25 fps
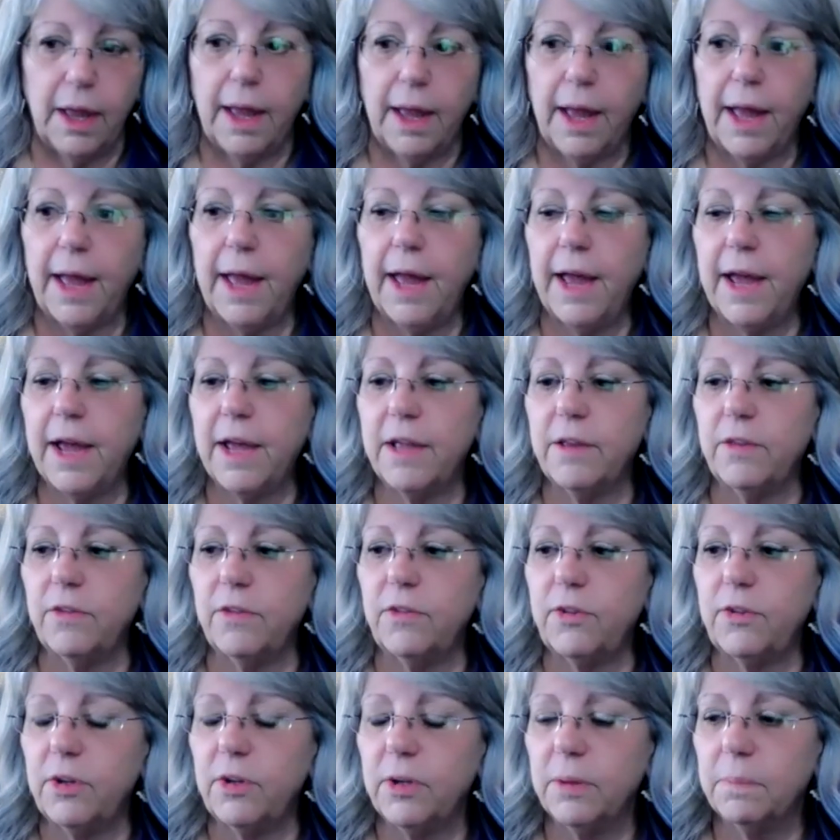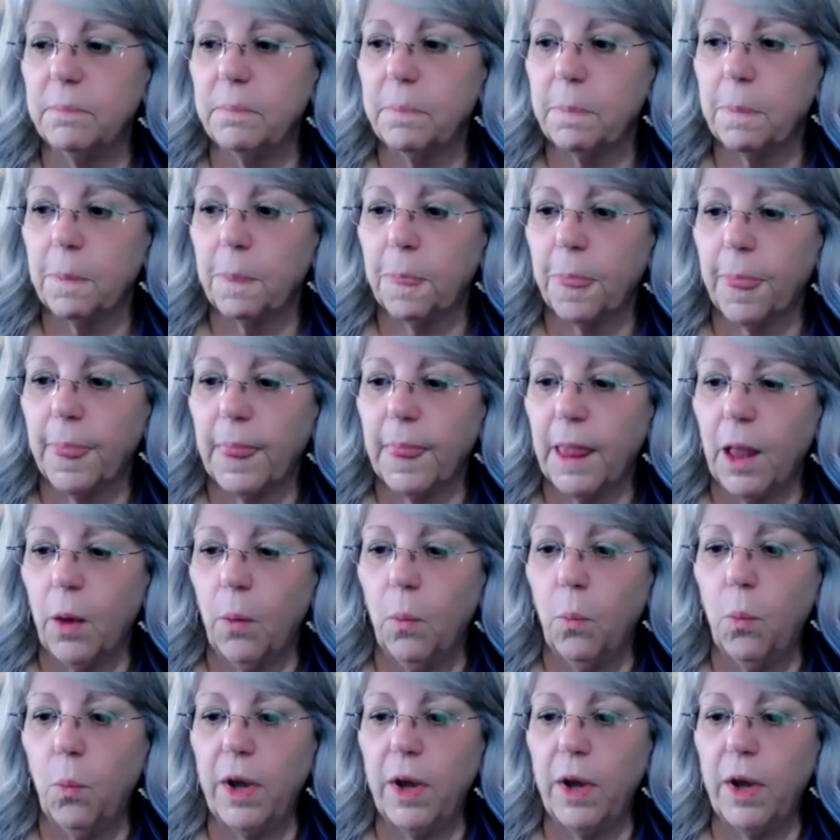And
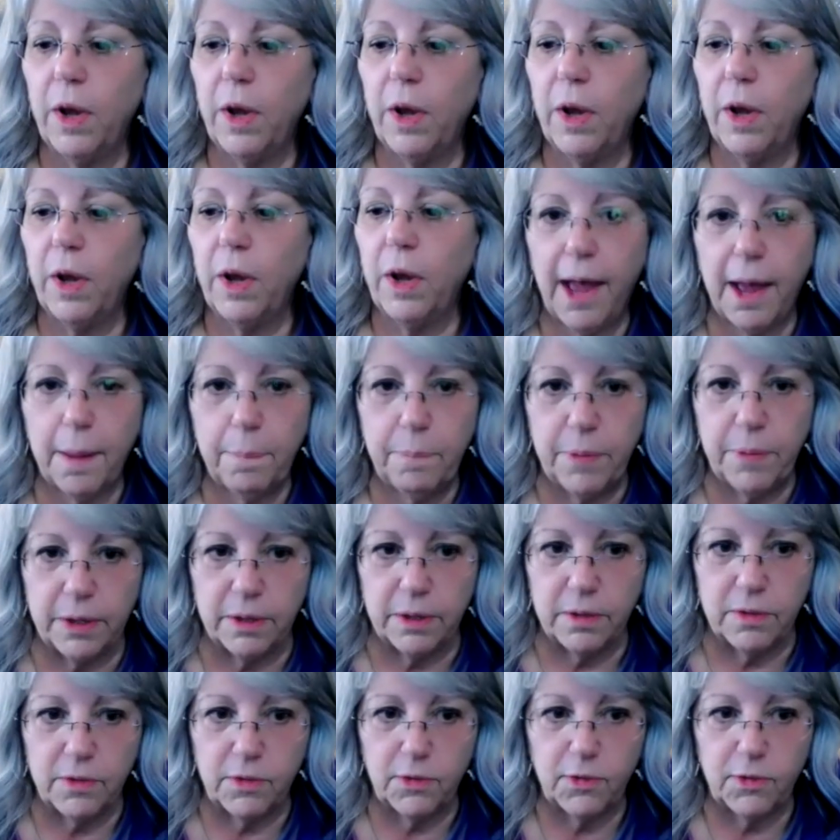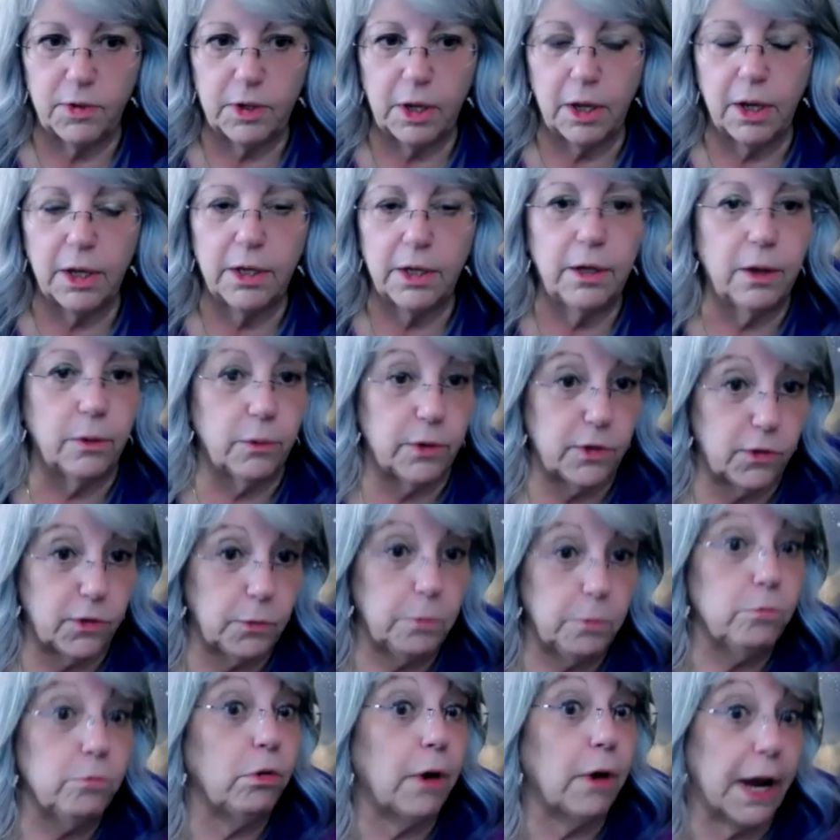when it happens, I know
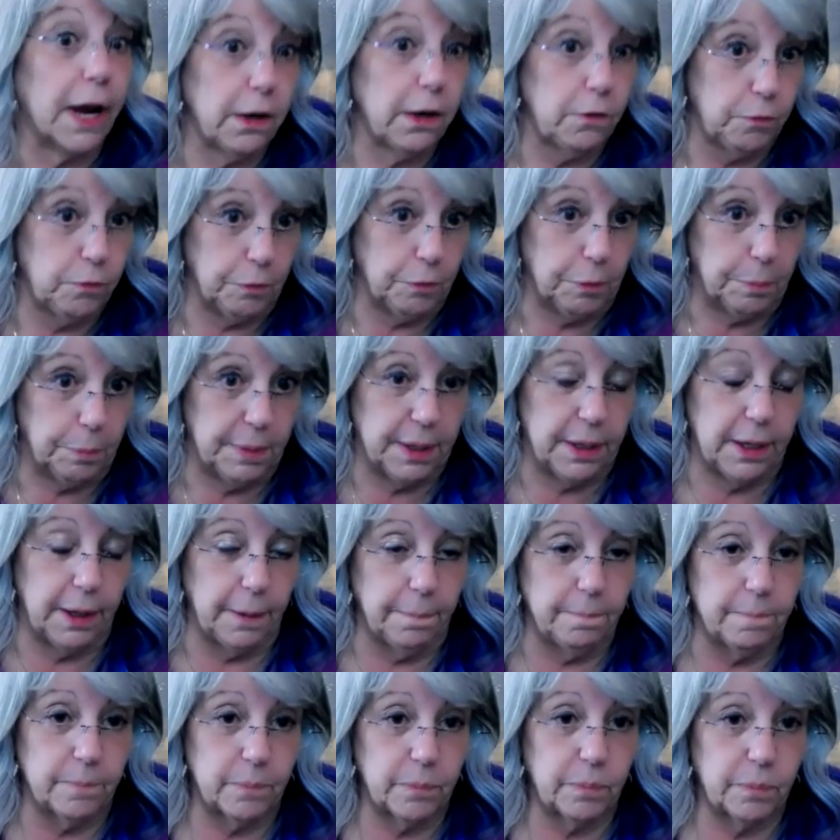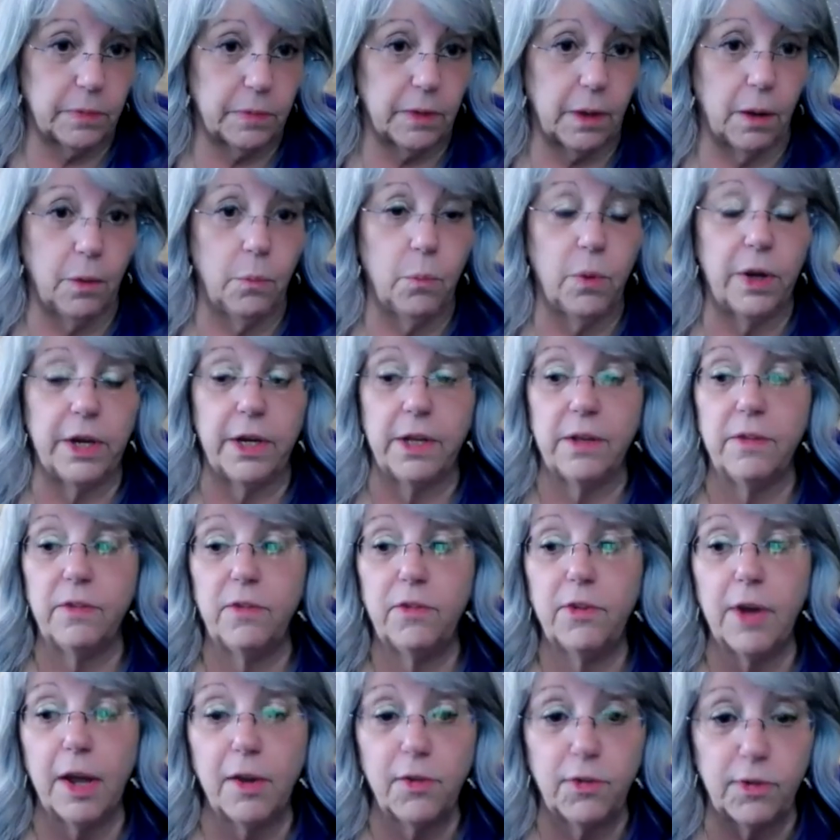it's right for me. When
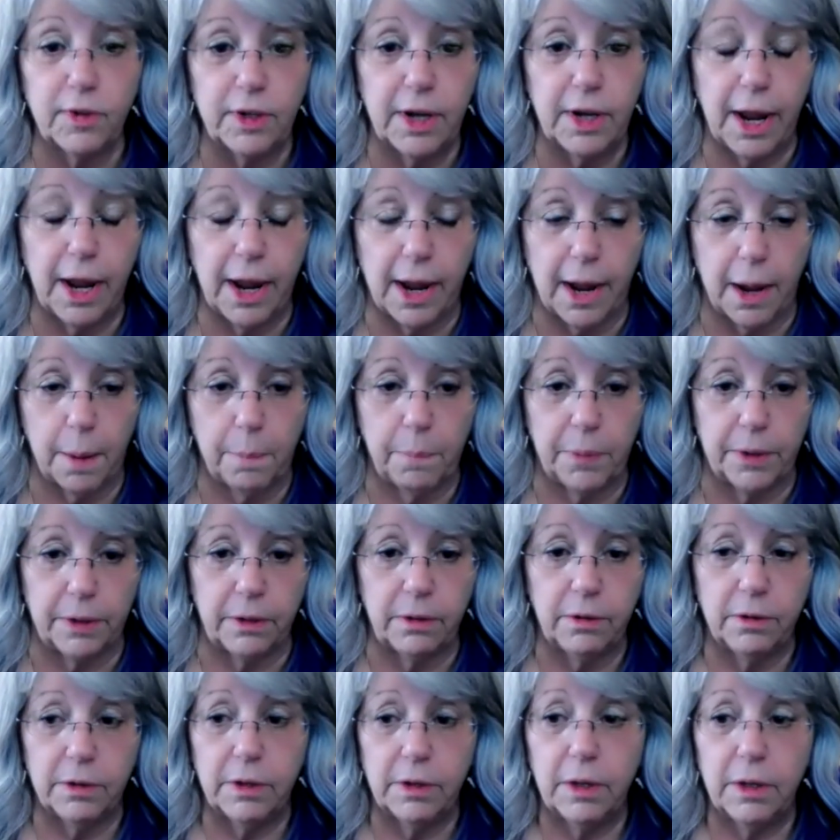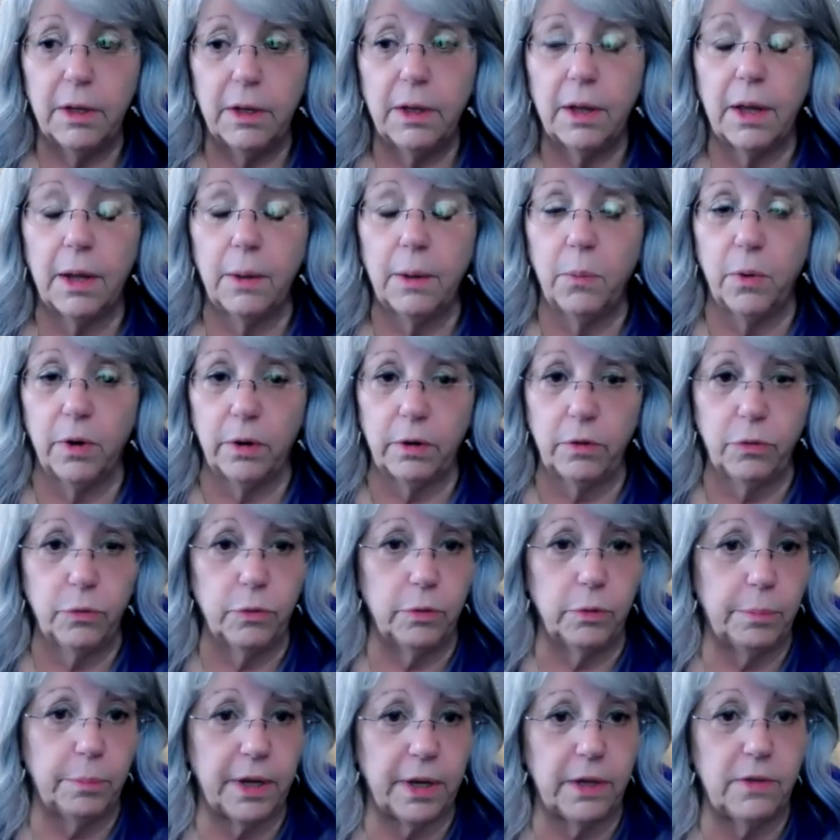it doesn't happen, I work
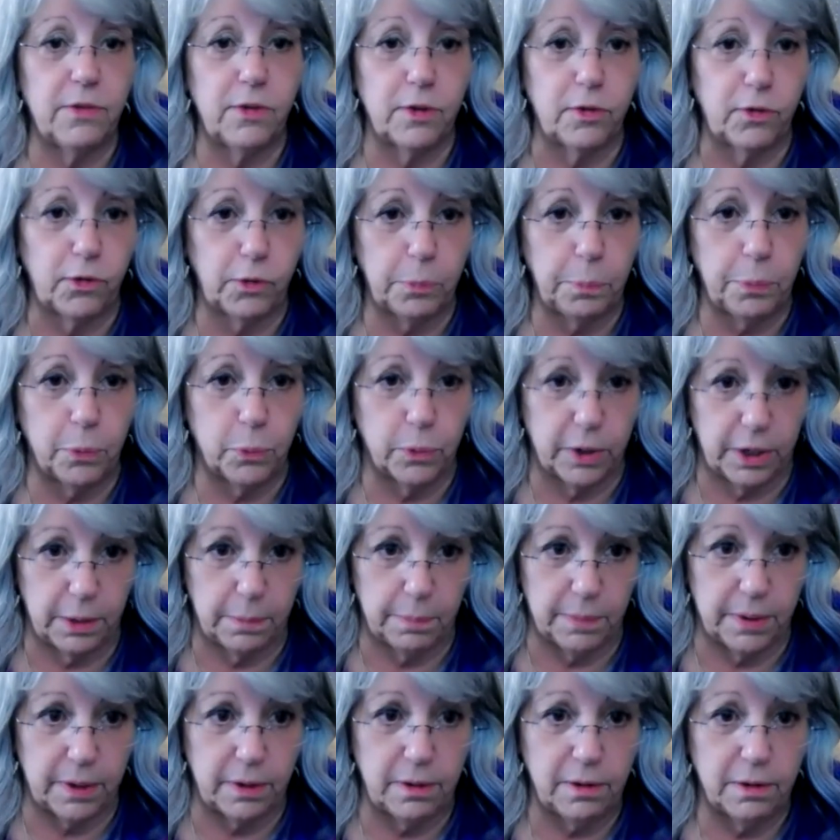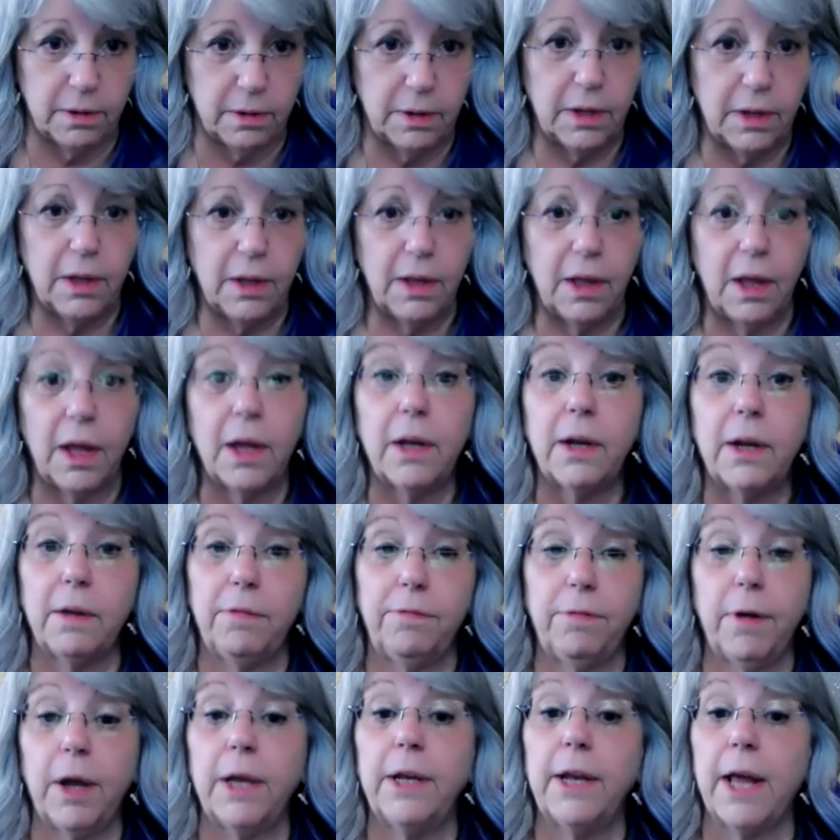through my disappointment And
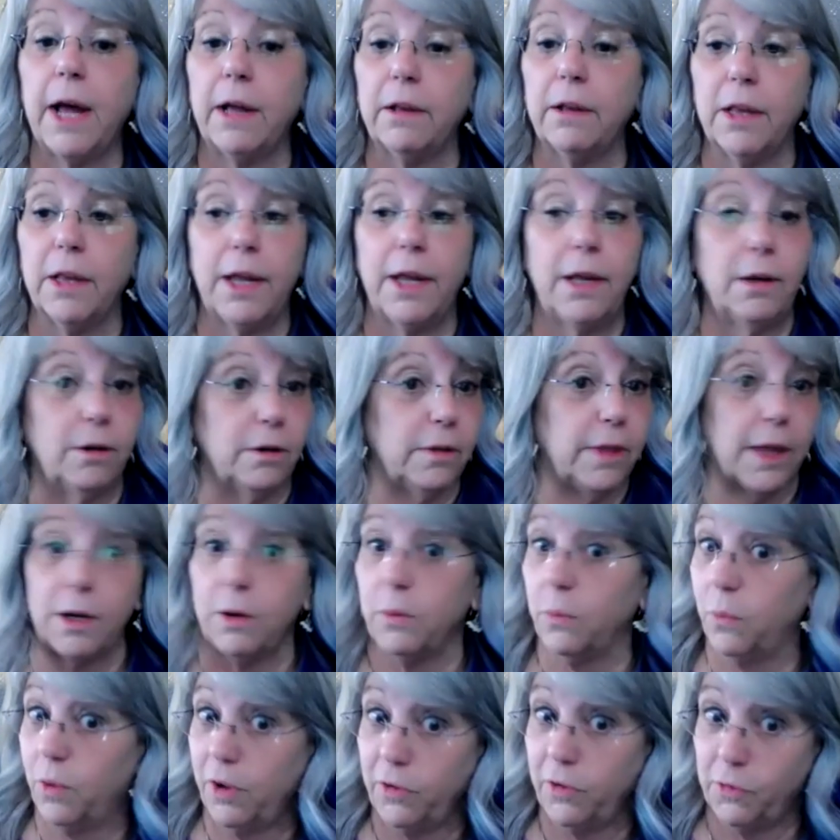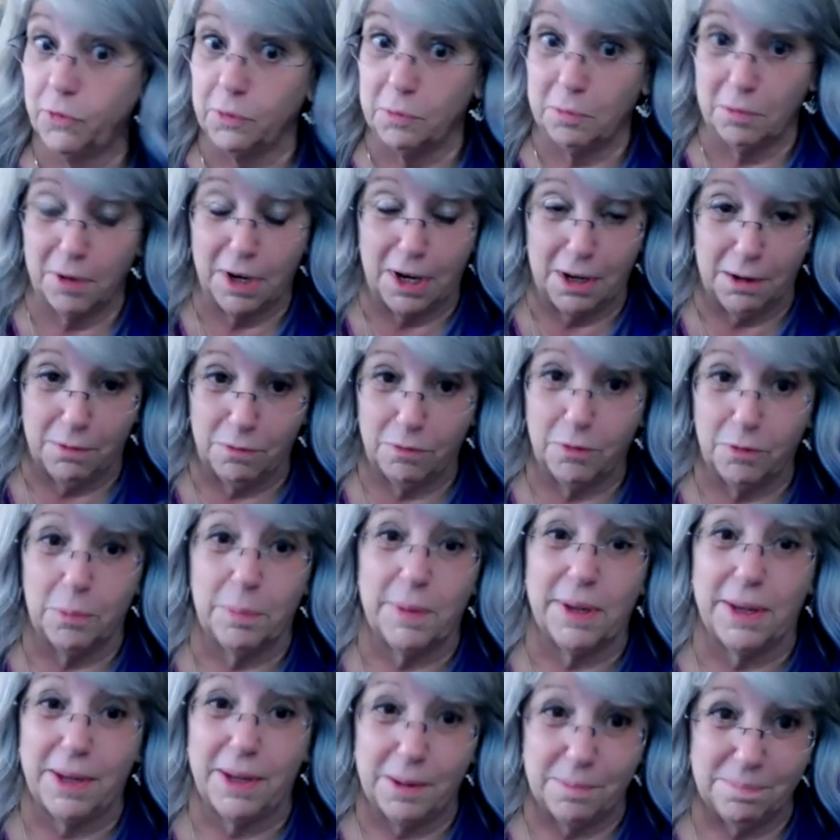I find out later that it wasn't right for
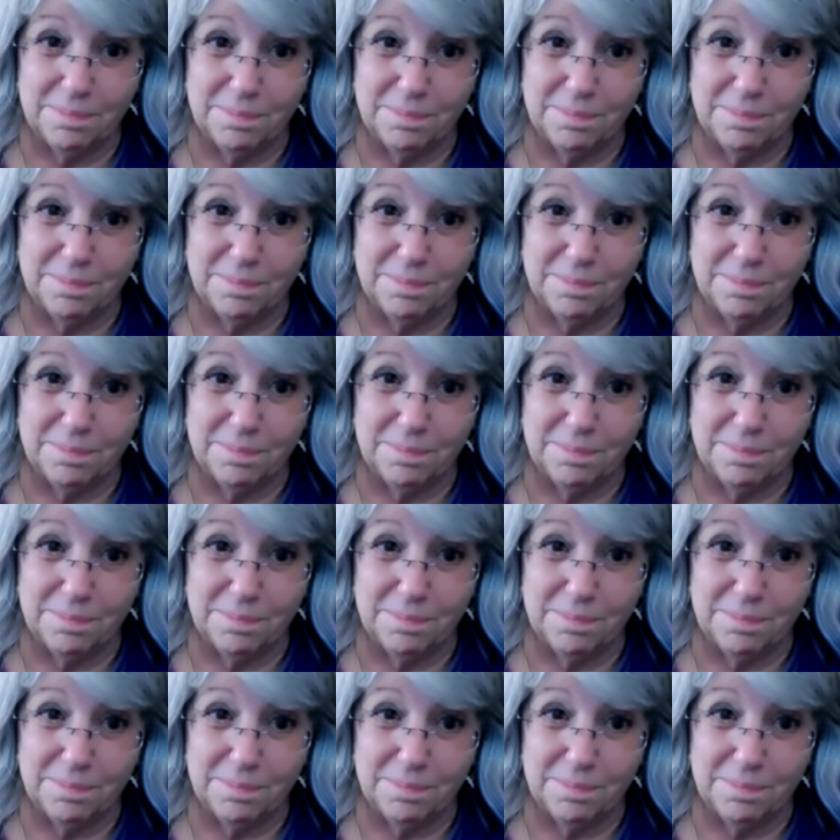me.